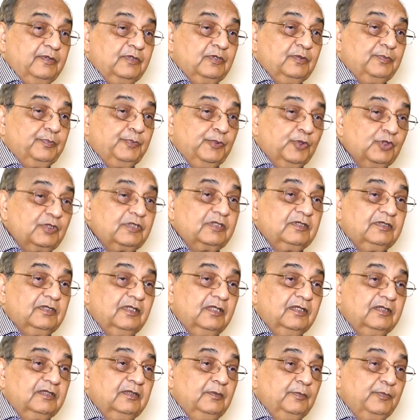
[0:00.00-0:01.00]
to put
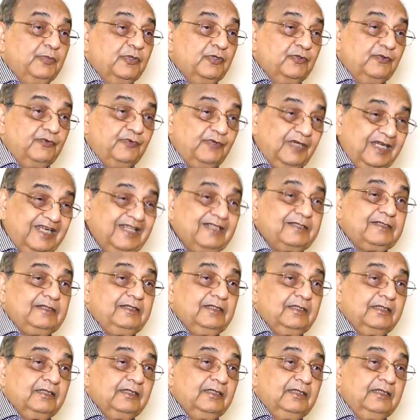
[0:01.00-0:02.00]
the
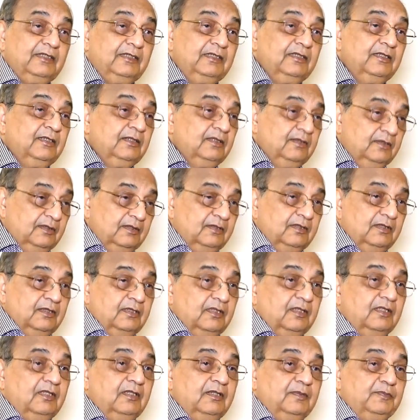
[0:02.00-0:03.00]
prophylactically
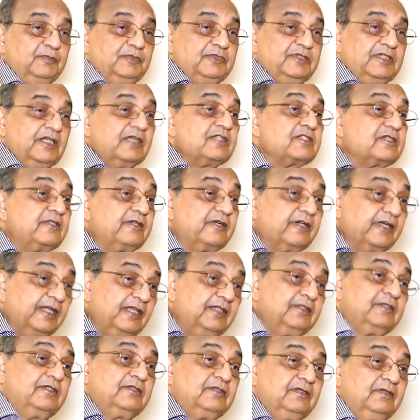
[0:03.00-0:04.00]
chest
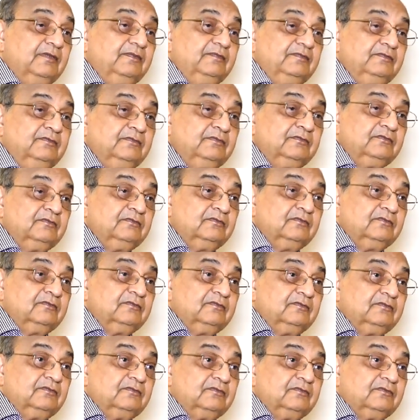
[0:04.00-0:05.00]
drains.
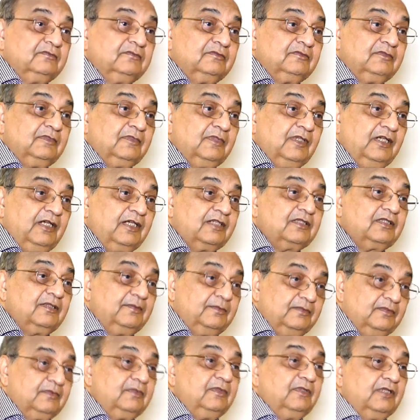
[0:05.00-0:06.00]
Let
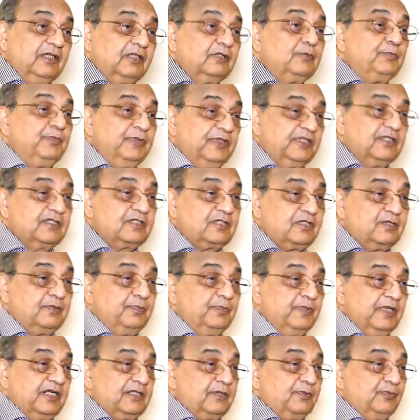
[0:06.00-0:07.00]
the lung
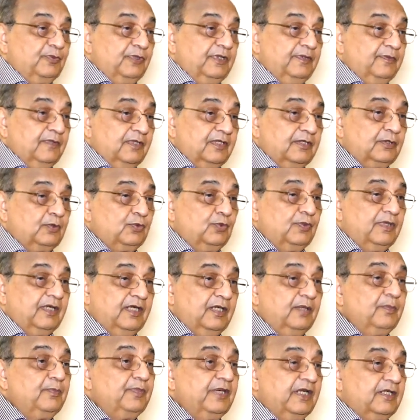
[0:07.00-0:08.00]
burst, but we want to
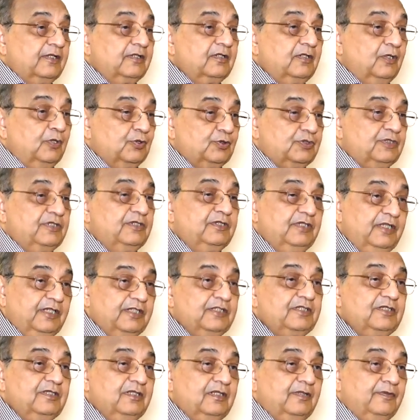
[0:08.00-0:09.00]
have better
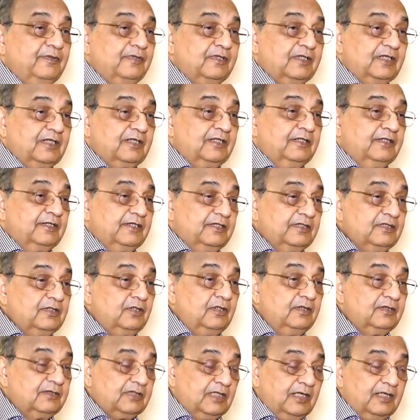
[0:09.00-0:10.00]
oxygenation. Our
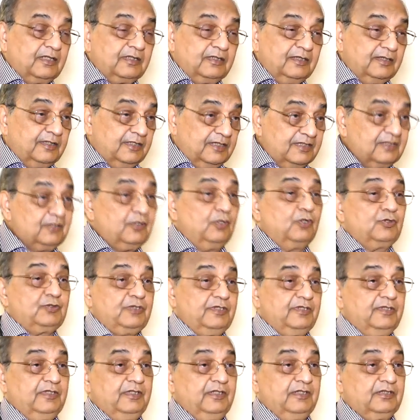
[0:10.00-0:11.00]
target is
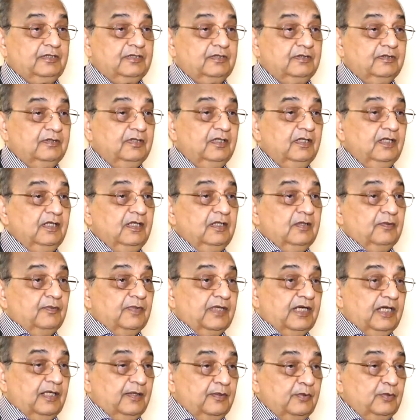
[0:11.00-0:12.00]
oxygenation.
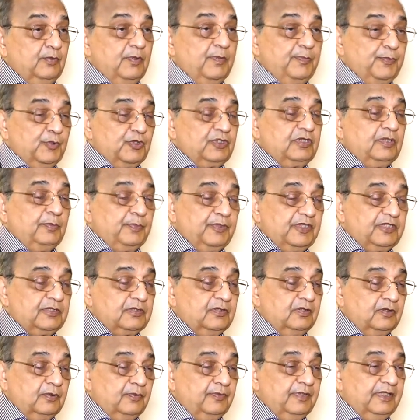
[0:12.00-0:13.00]
Whenever we put the
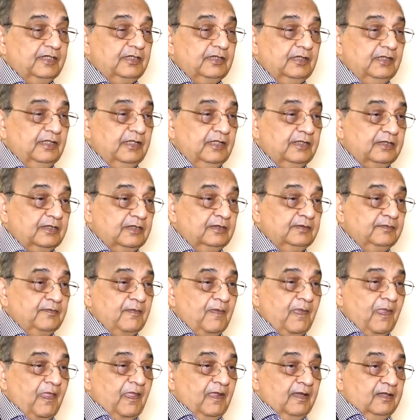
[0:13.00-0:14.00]
patient on a ventilator,
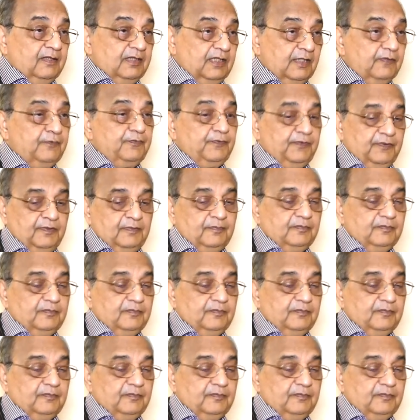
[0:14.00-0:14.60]
if